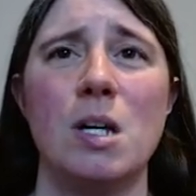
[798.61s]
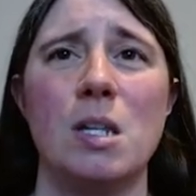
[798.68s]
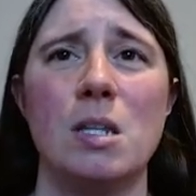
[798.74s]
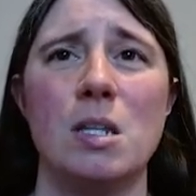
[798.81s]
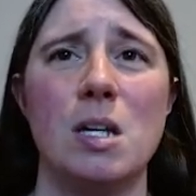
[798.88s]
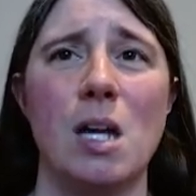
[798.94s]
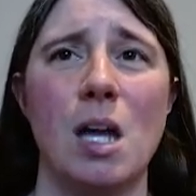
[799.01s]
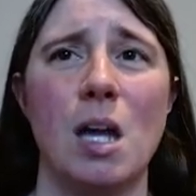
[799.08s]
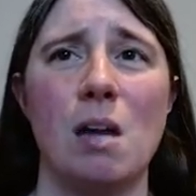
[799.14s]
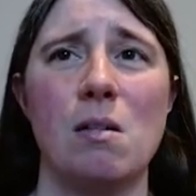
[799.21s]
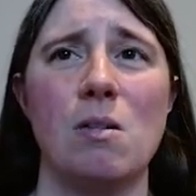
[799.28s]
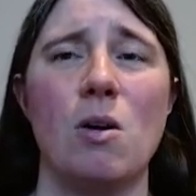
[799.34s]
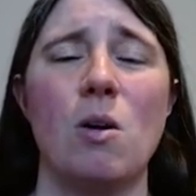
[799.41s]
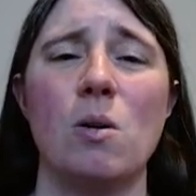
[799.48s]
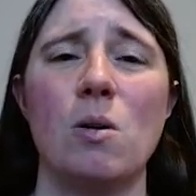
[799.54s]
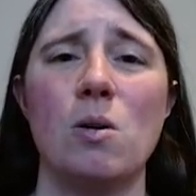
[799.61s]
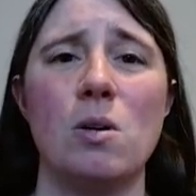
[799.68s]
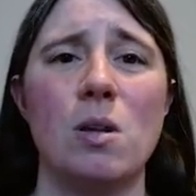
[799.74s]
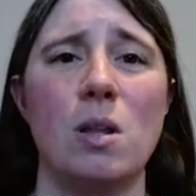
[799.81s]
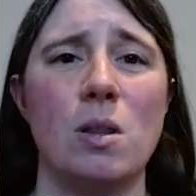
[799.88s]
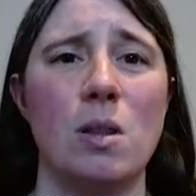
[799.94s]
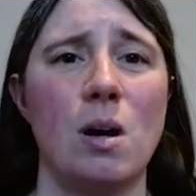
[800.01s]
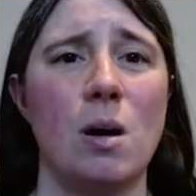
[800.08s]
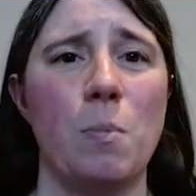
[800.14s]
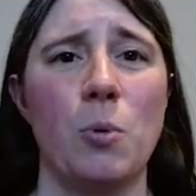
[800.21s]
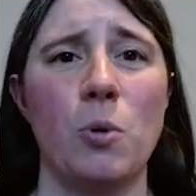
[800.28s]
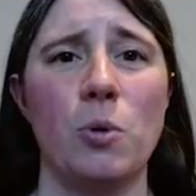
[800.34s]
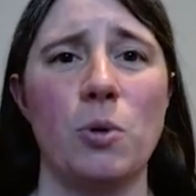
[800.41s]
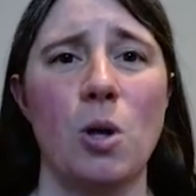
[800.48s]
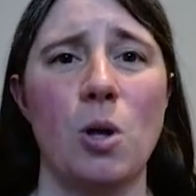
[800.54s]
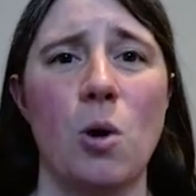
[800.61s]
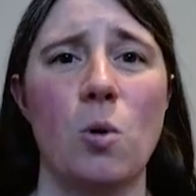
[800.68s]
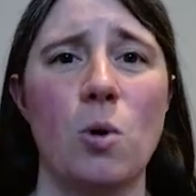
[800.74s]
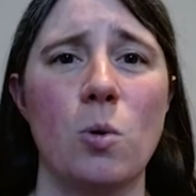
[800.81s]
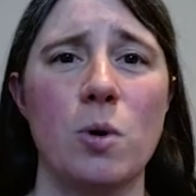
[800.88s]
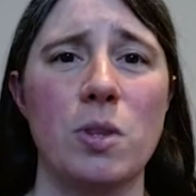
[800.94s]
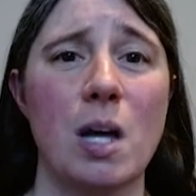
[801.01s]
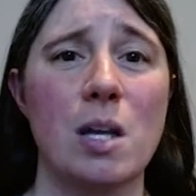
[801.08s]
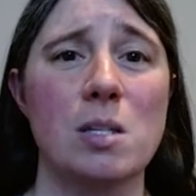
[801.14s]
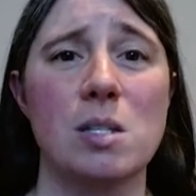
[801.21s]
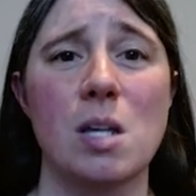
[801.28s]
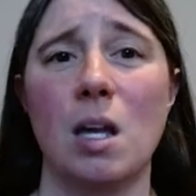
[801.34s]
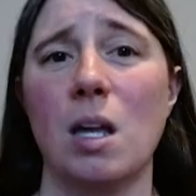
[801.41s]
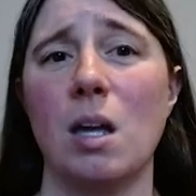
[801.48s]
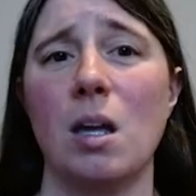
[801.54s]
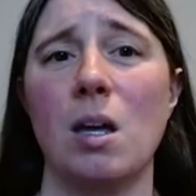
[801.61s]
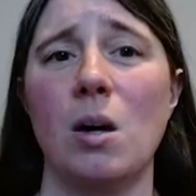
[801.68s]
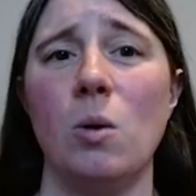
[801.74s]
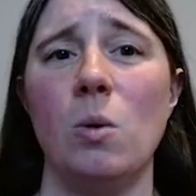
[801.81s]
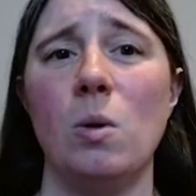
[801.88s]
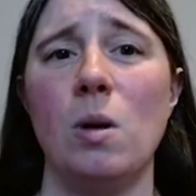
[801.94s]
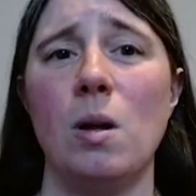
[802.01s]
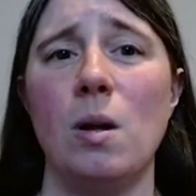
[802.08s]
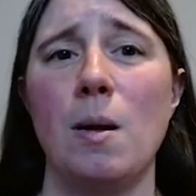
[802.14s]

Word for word: the handguard and the upper and the lower with that second coat.